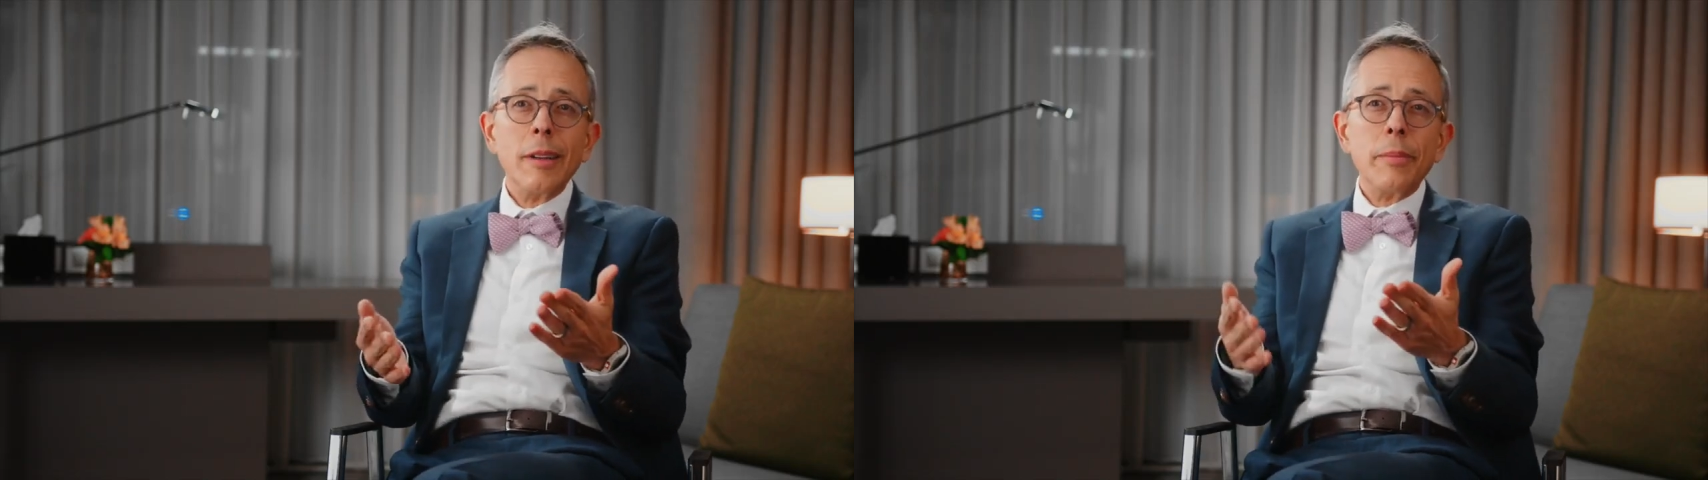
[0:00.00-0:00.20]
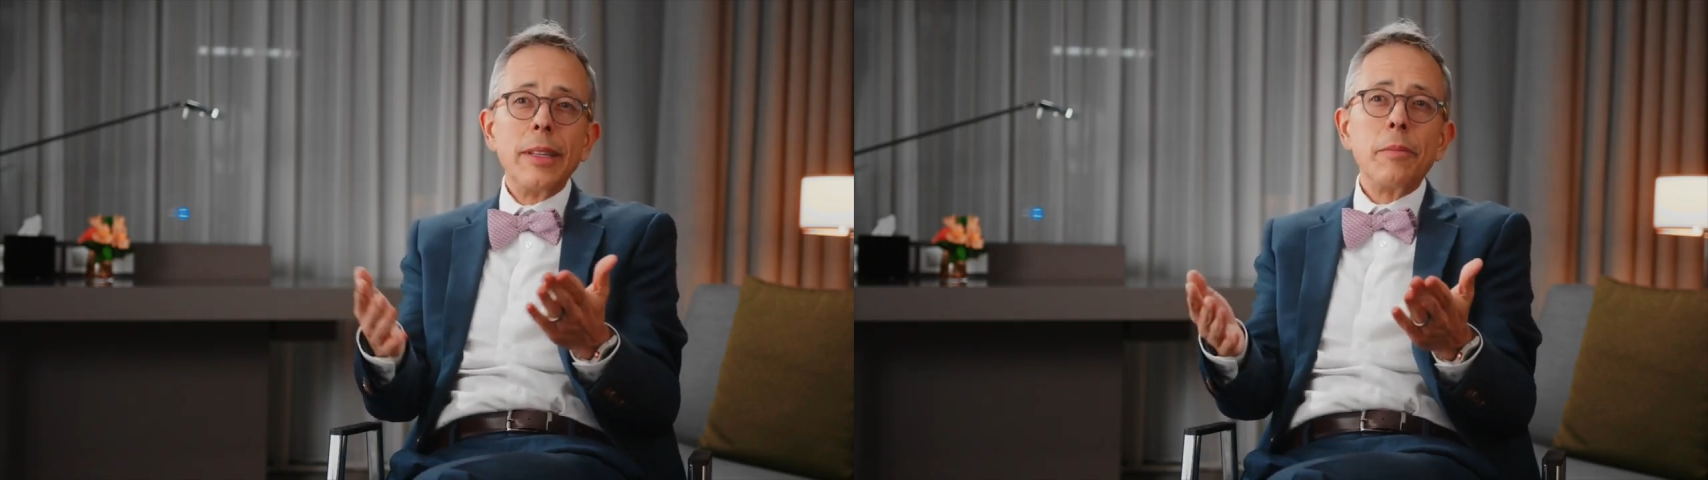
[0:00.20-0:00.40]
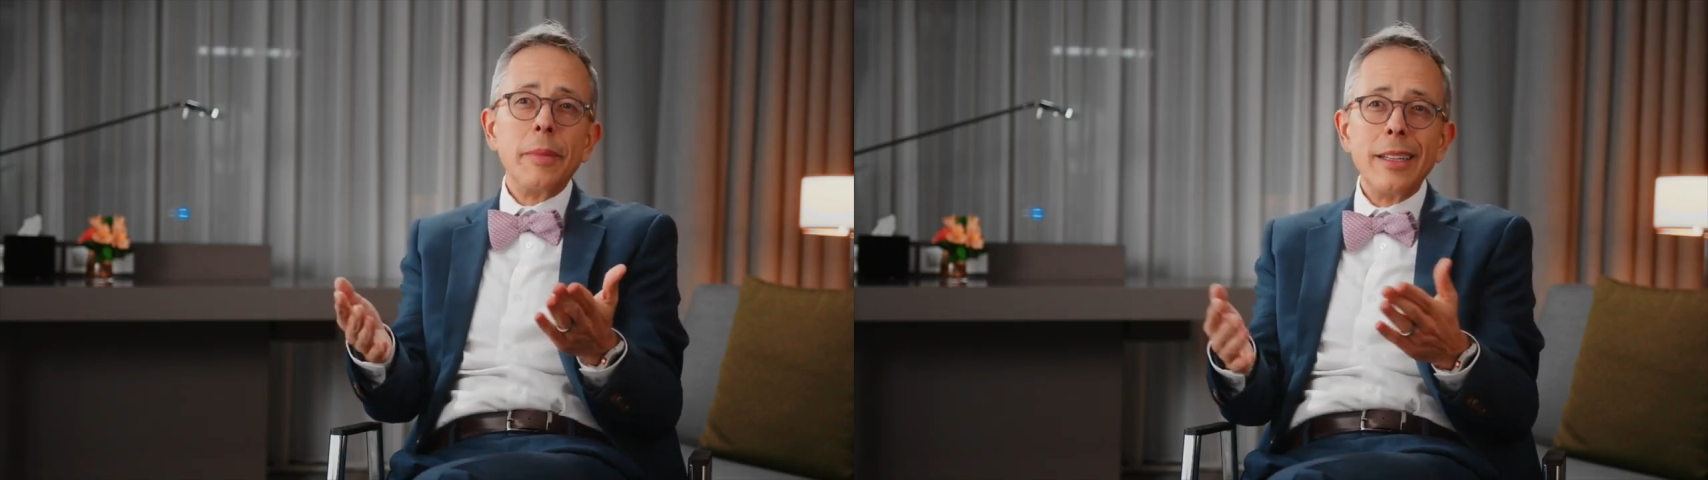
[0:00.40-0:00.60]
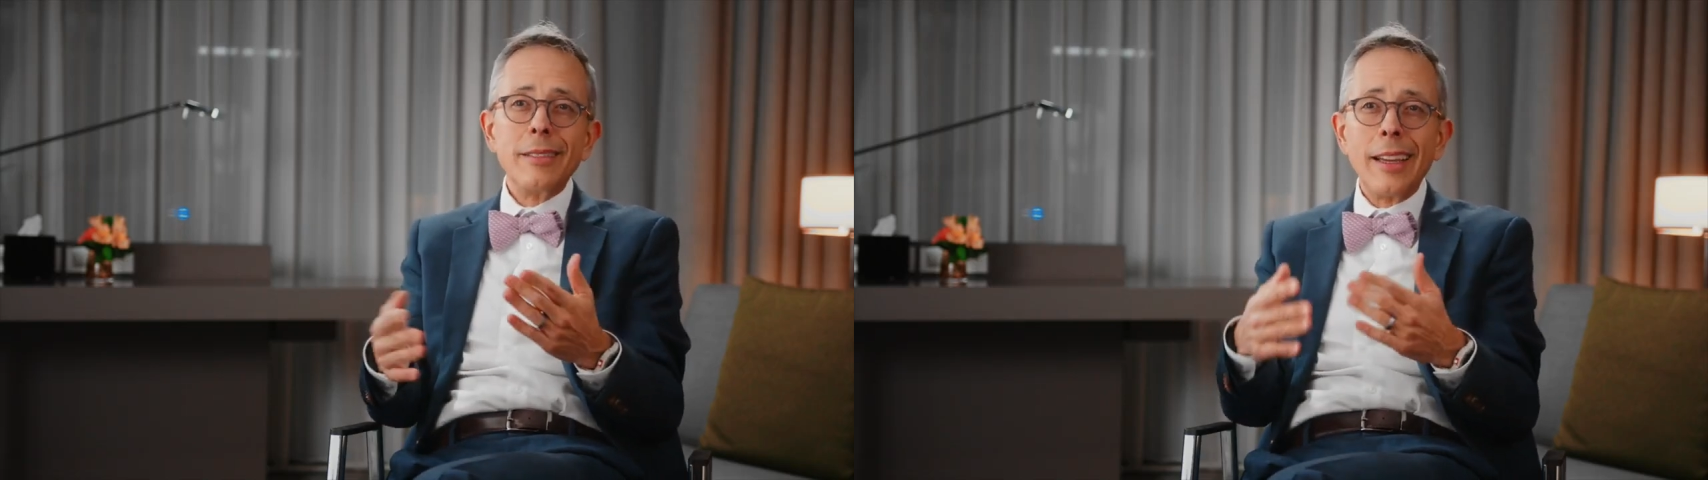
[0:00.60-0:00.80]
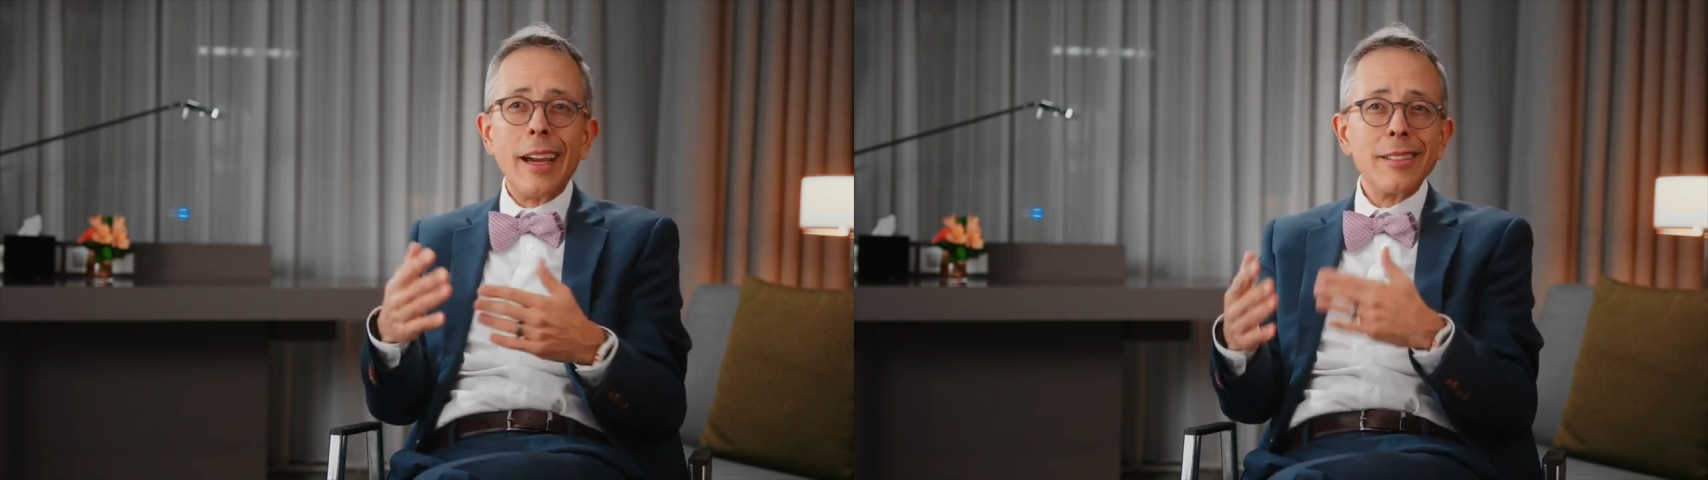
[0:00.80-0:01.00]
believe me,
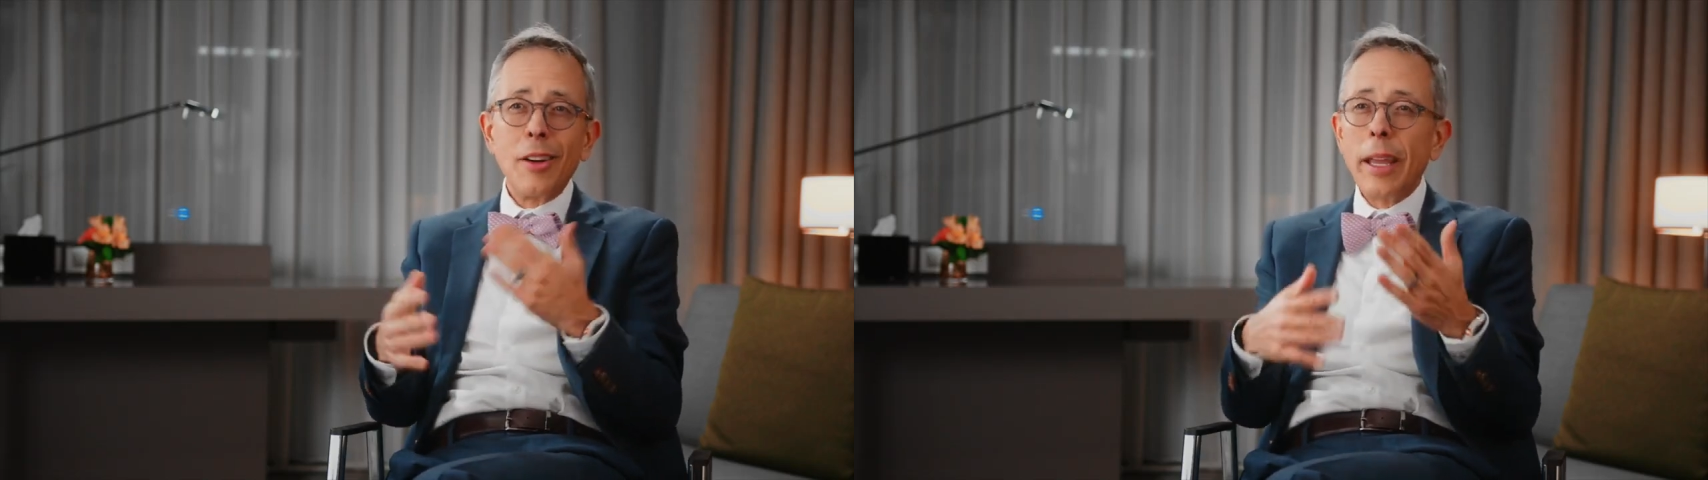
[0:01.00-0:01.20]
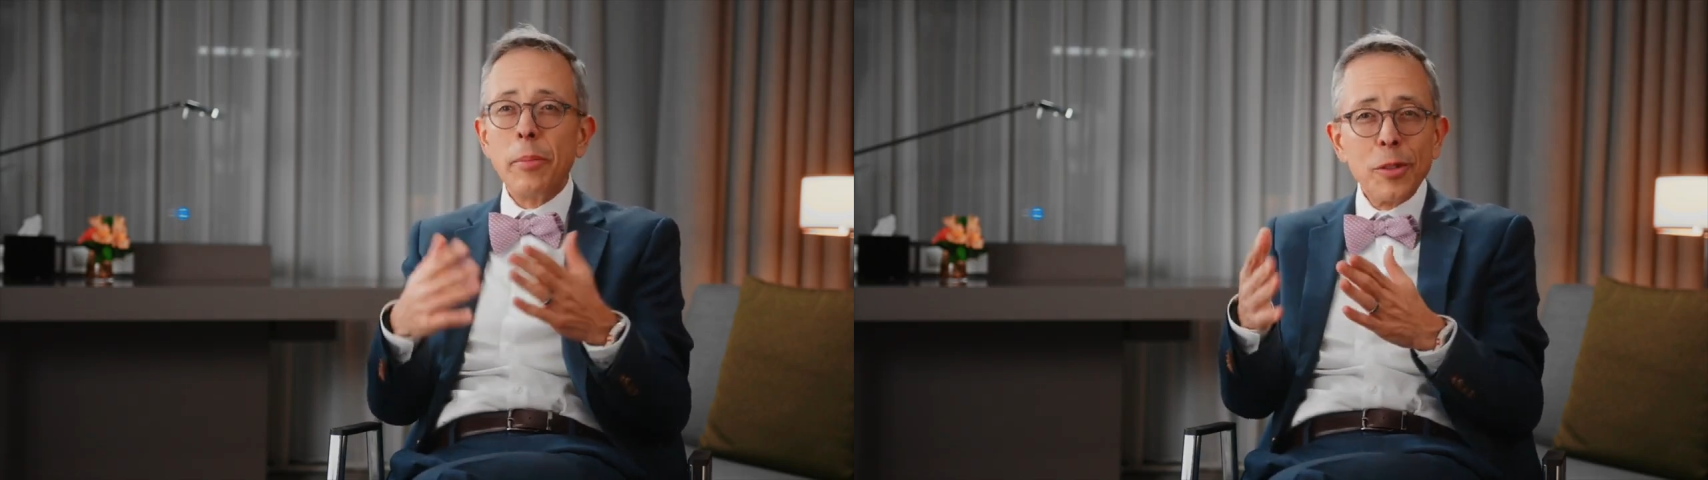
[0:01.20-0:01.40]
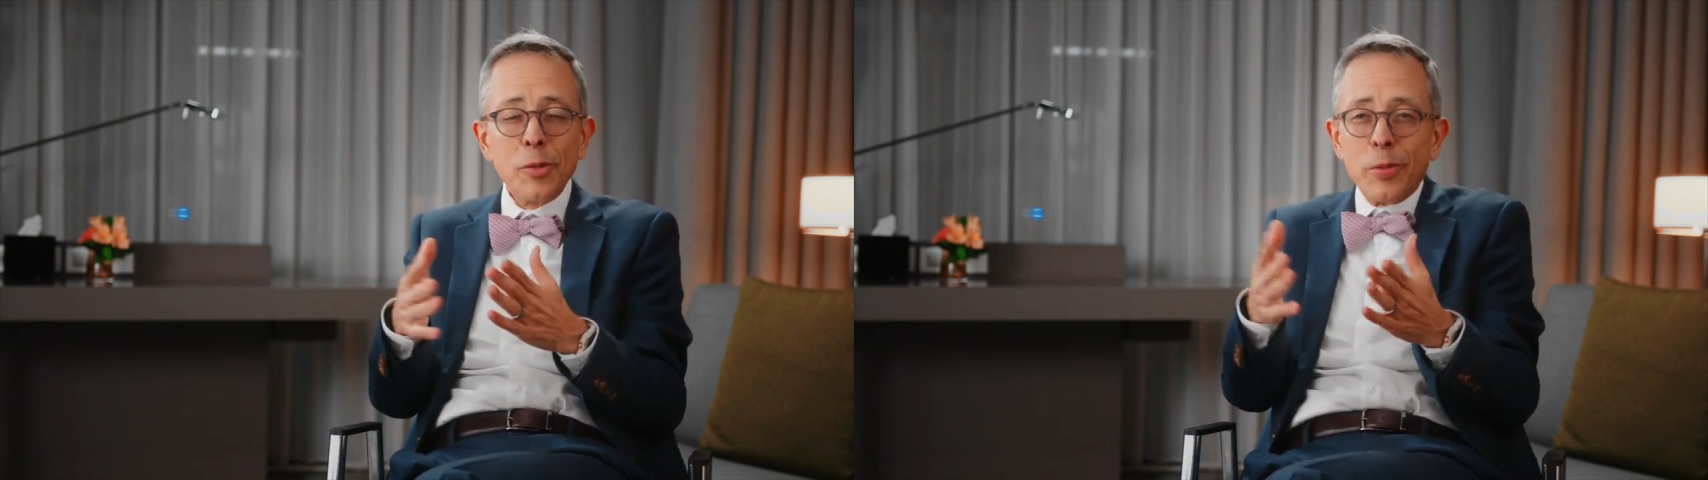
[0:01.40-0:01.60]
they are not able to